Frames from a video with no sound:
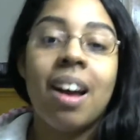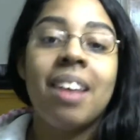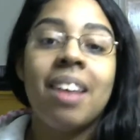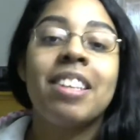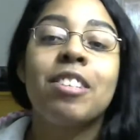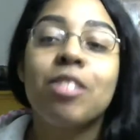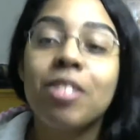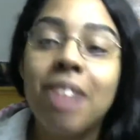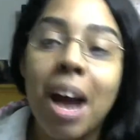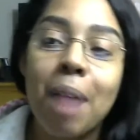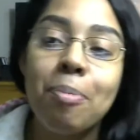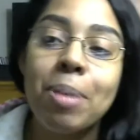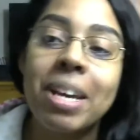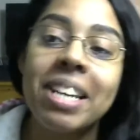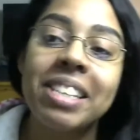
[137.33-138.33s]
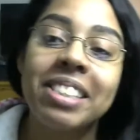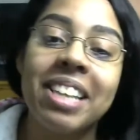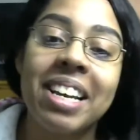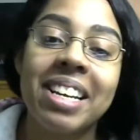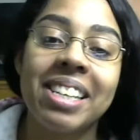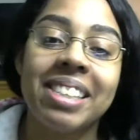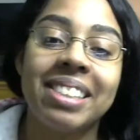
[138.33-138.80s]
These are not
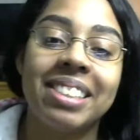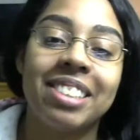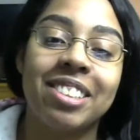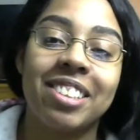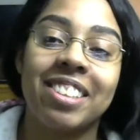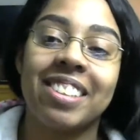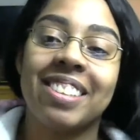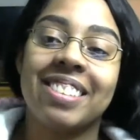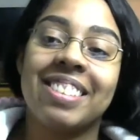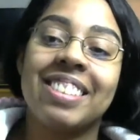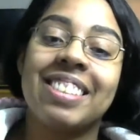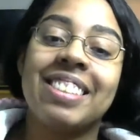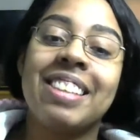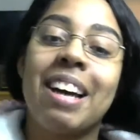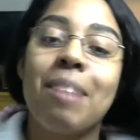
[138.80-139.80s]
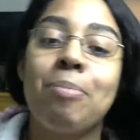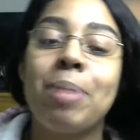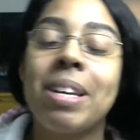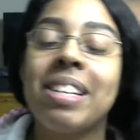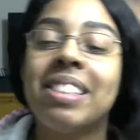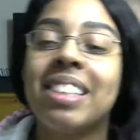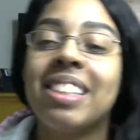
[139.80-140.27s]
PJs, sir. This is not
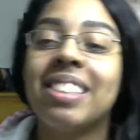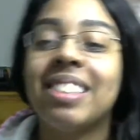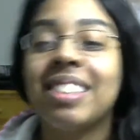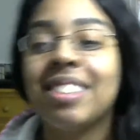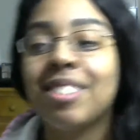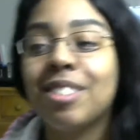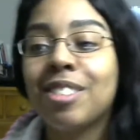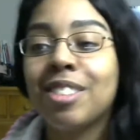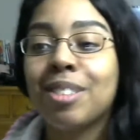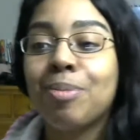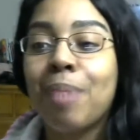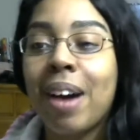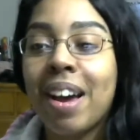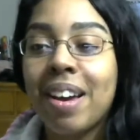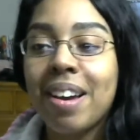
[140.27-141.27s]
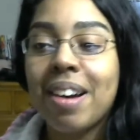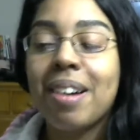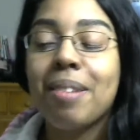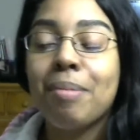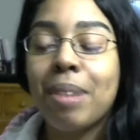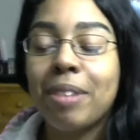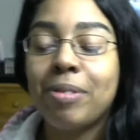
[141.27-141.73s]
PJs. These are just my
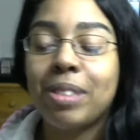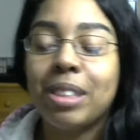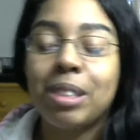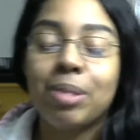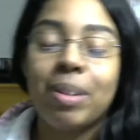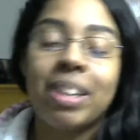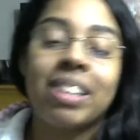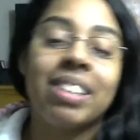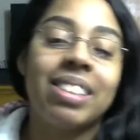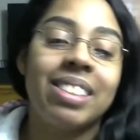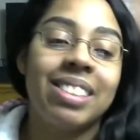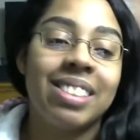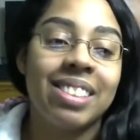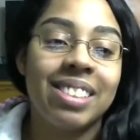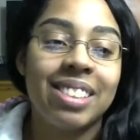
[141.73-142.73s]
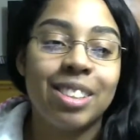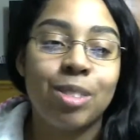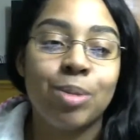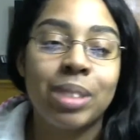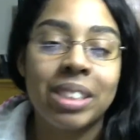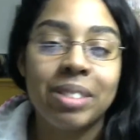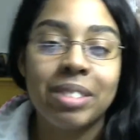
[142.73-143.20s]
my fleece sweater. It's
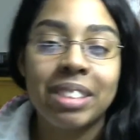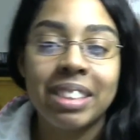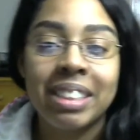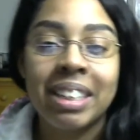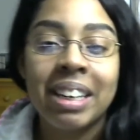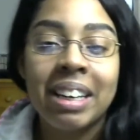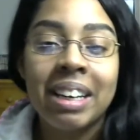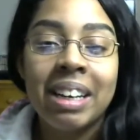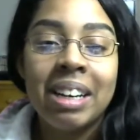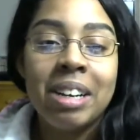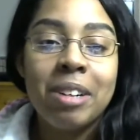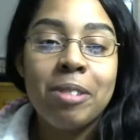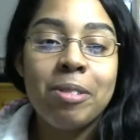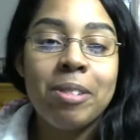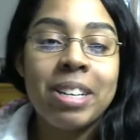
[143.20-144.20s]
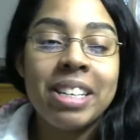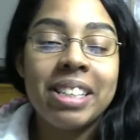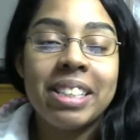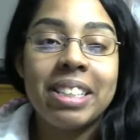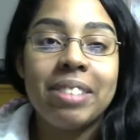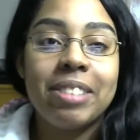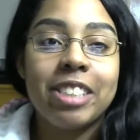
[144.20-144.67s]
really, really,
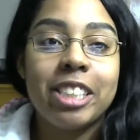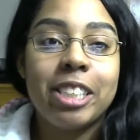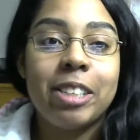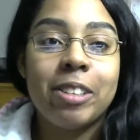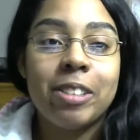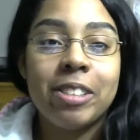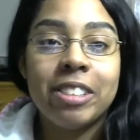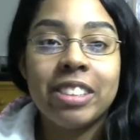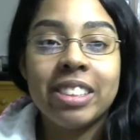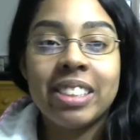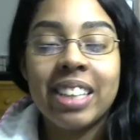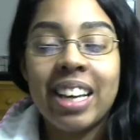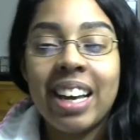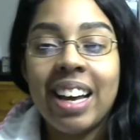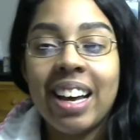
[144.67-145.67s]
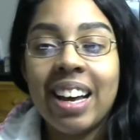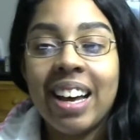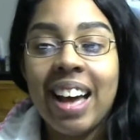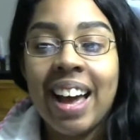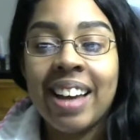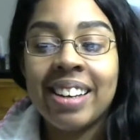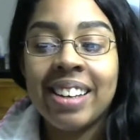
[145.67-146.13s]
really, really cold
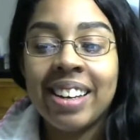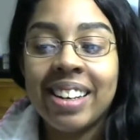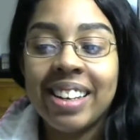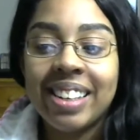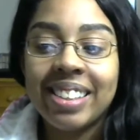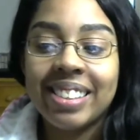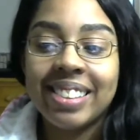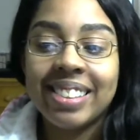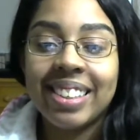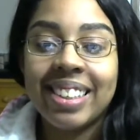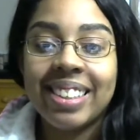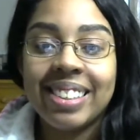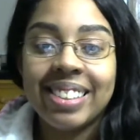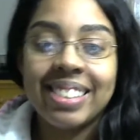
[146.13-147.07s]
at night, and it's like,